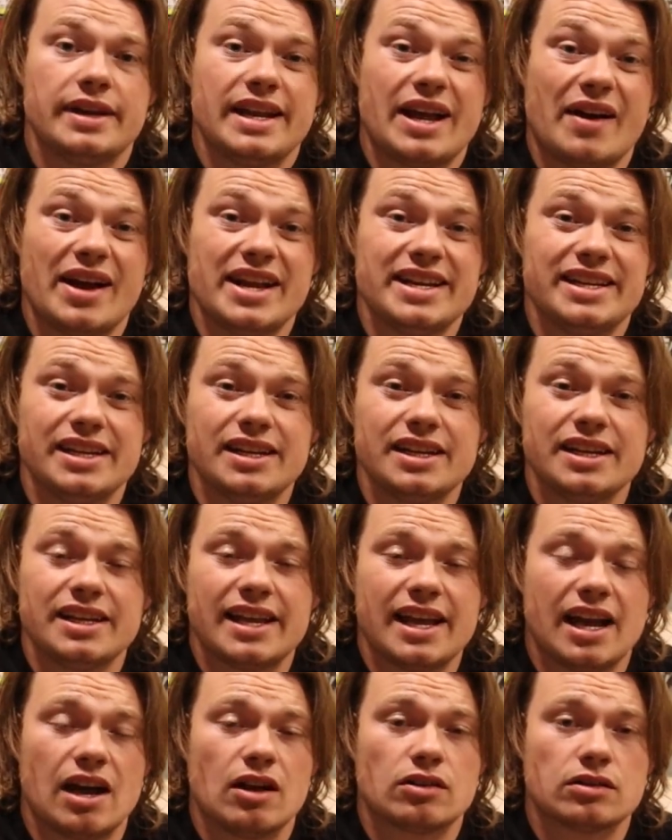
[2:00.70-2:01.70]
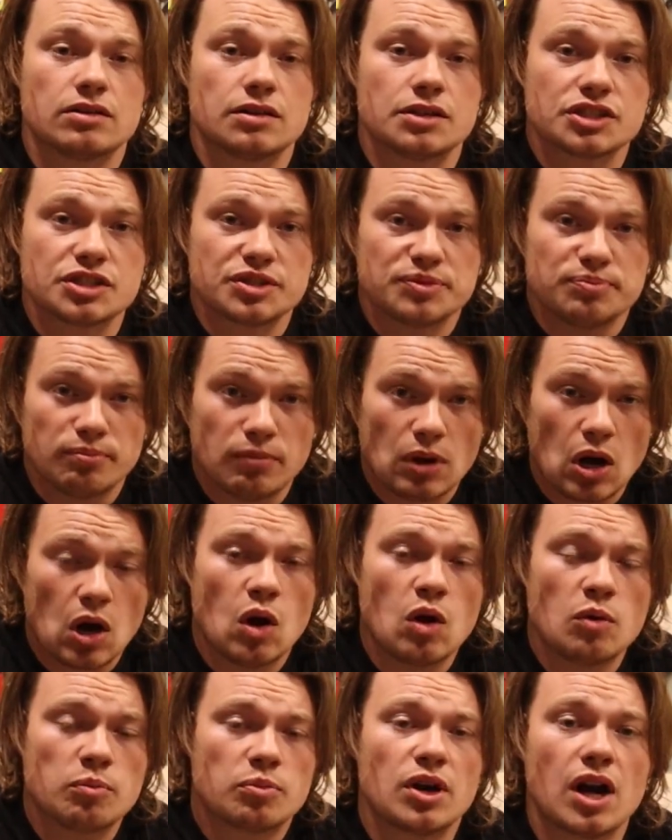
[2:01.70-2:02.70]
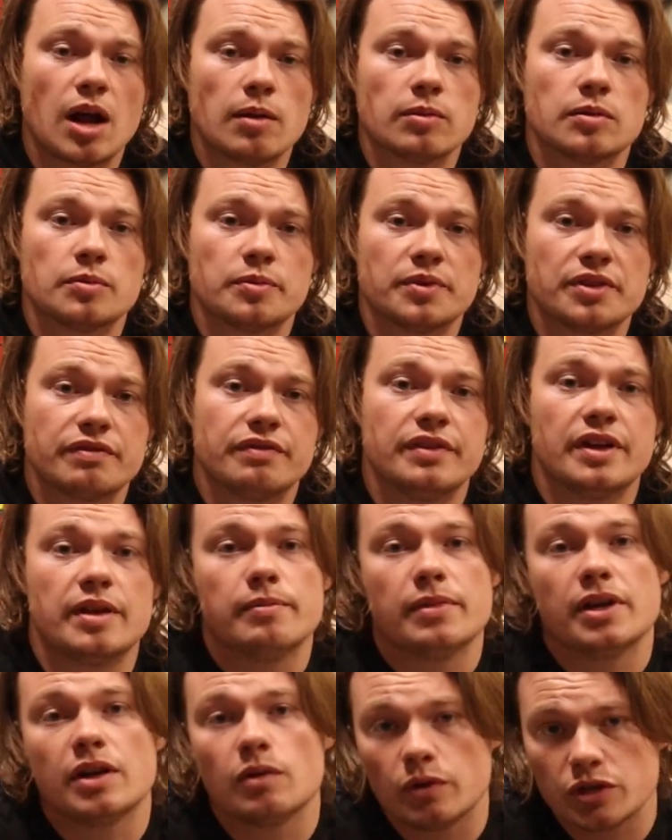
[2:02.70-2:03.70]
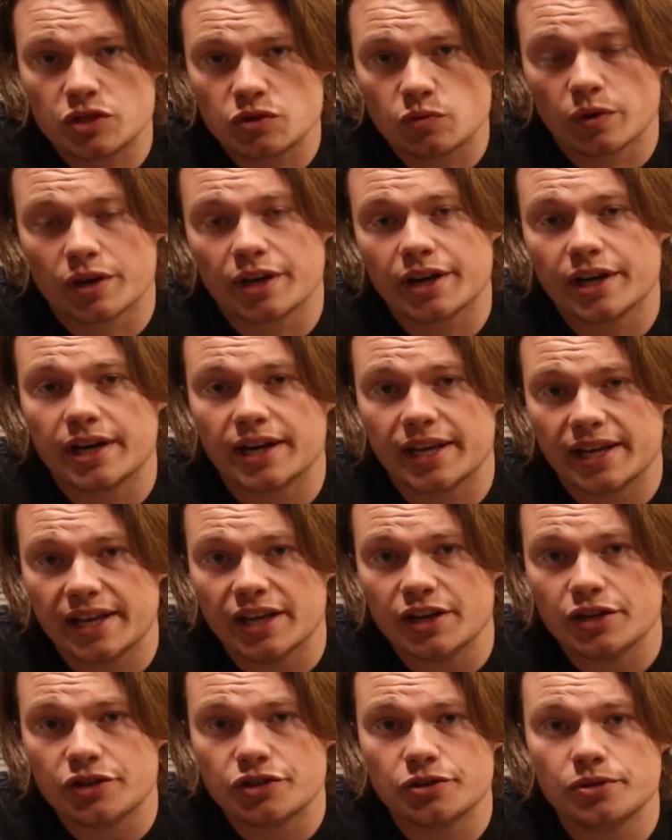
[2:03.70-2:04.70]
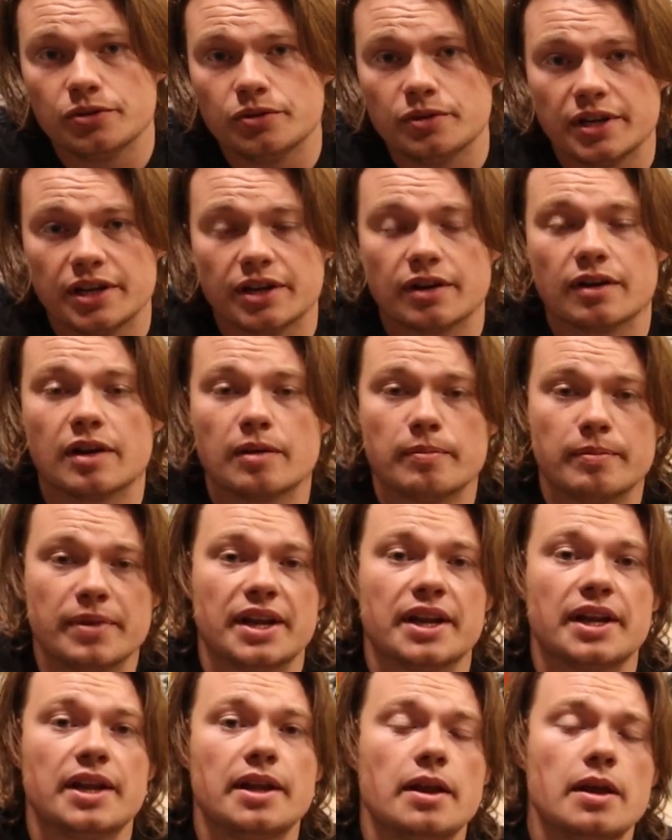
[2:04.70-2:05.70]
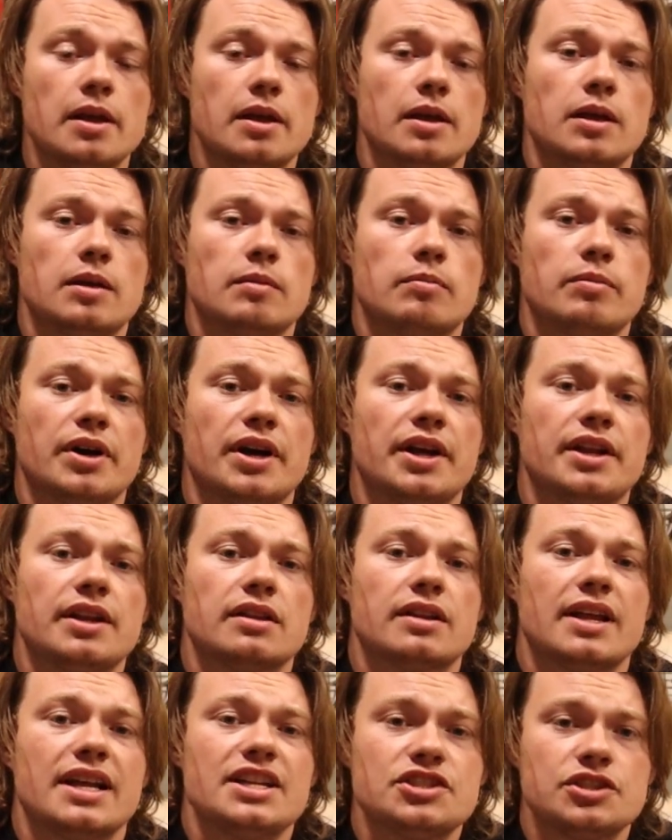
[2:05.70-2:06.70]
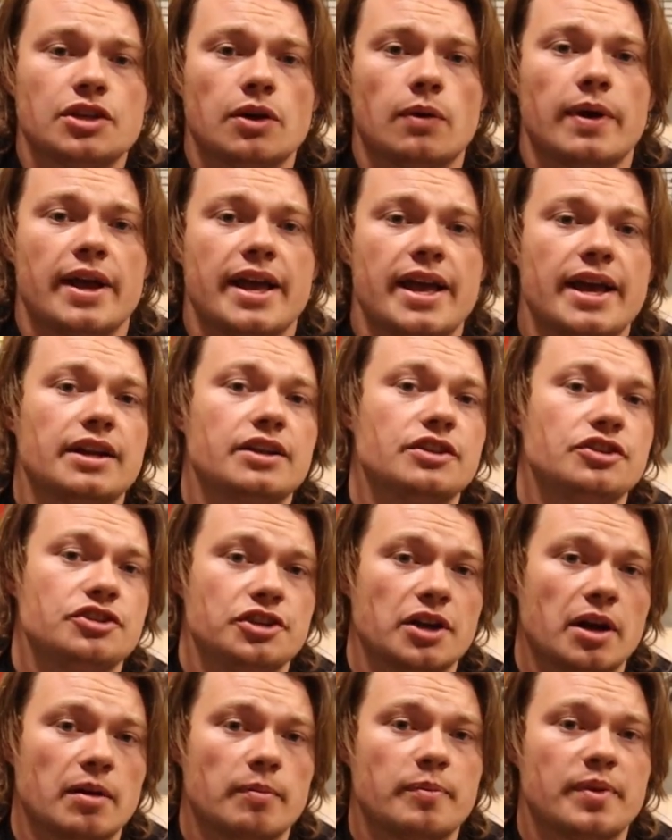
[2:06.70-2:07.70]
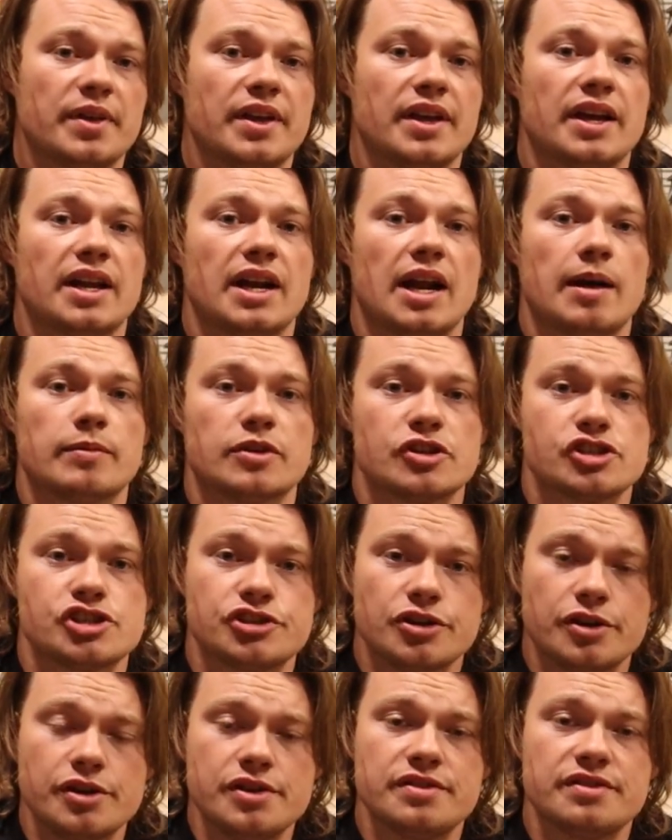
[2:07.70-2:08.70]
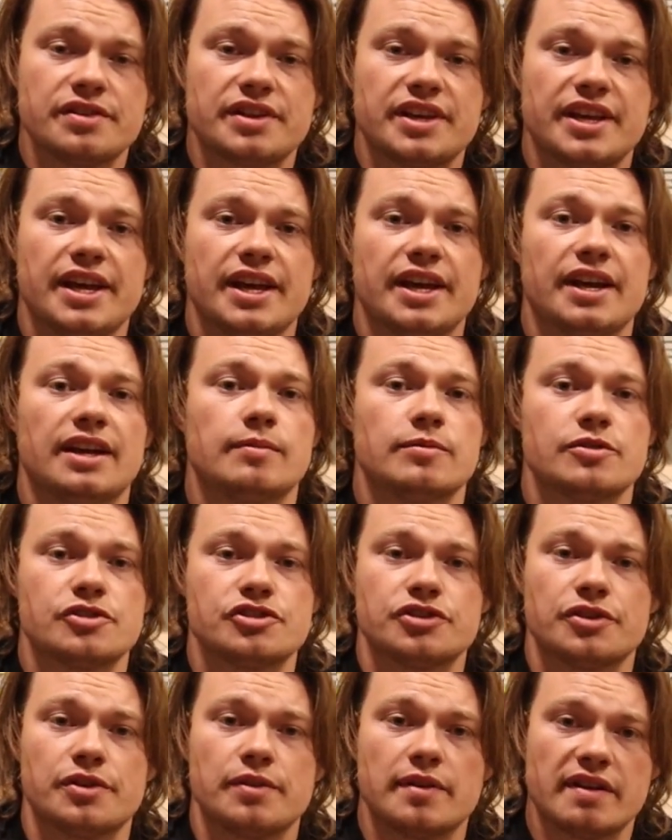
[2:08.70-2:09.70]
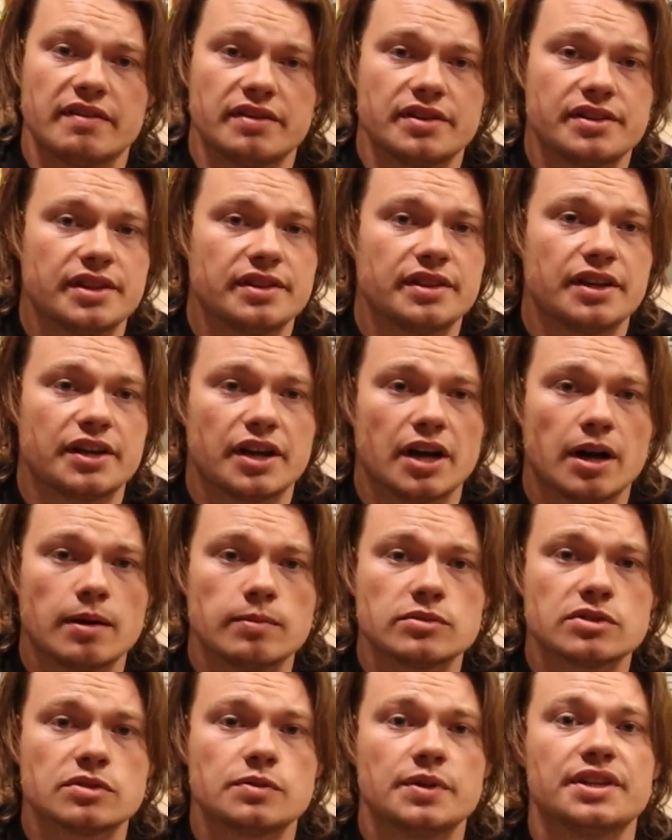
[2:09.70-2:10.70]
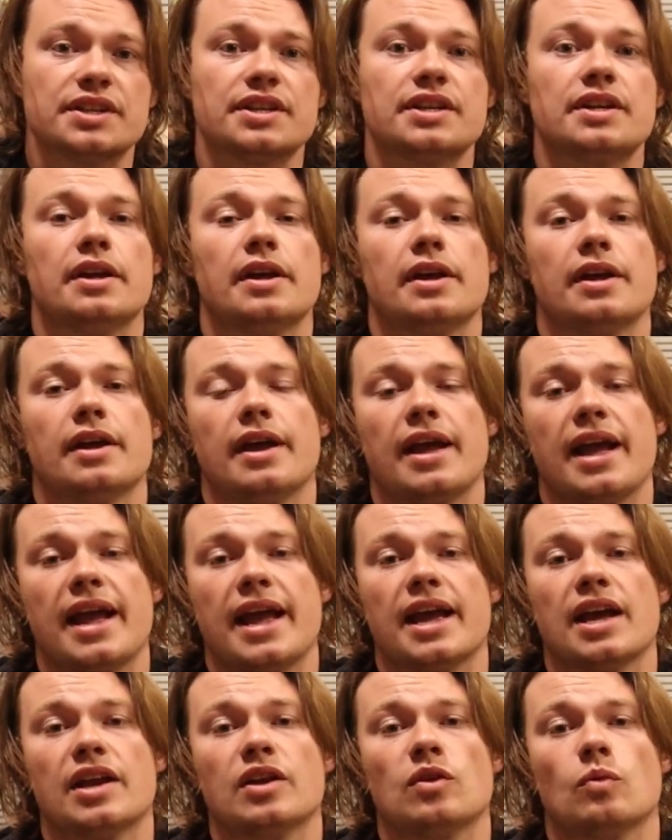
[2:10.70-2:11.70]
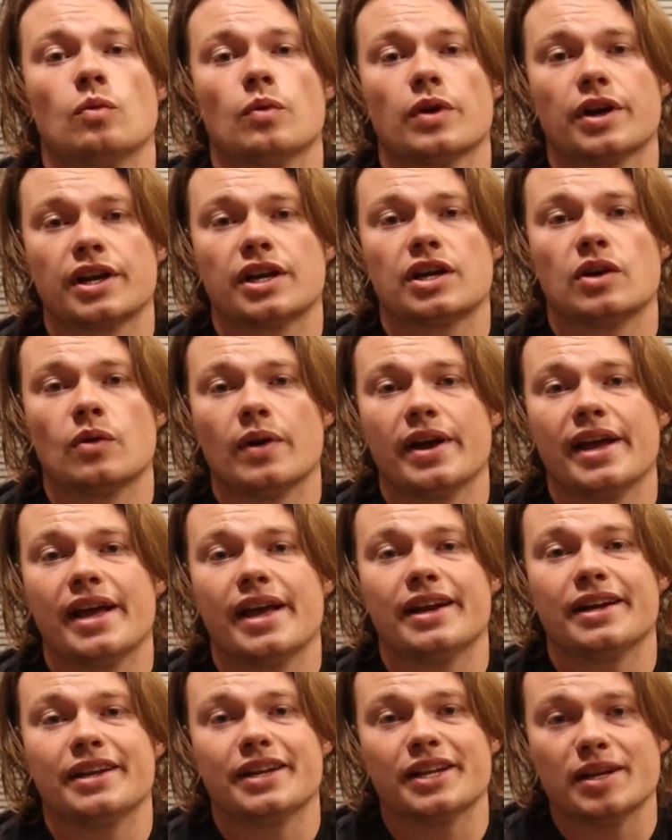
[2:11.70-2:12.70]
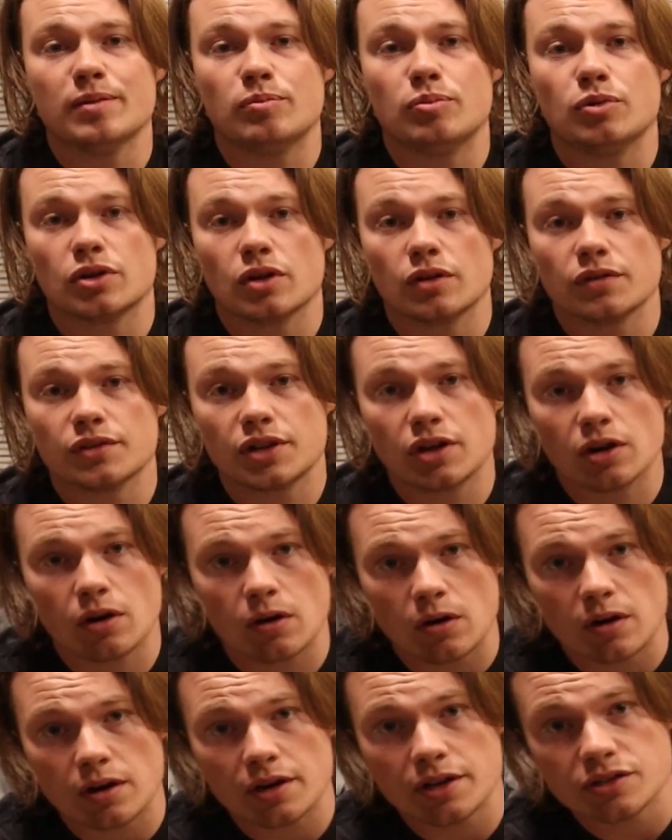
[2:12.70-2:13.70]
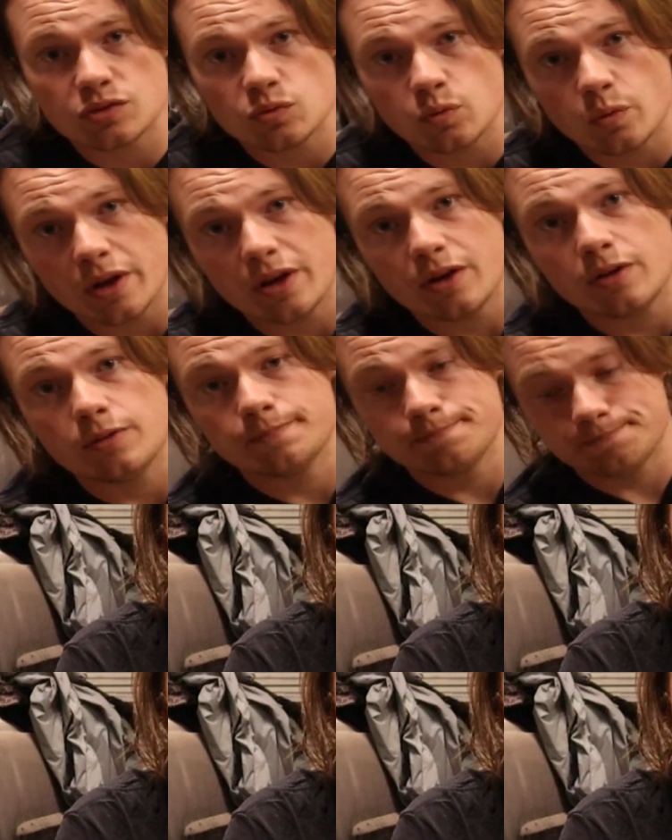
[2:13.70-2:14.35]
Now, I did encounter a small problem with fitment, which we're gonna get to here in a minute, but let's go ahead and jump in. I'm gonna show you the kit, I'm gonna show you everything that comes with it, and we're gonna go ahead and get it put on the car as well.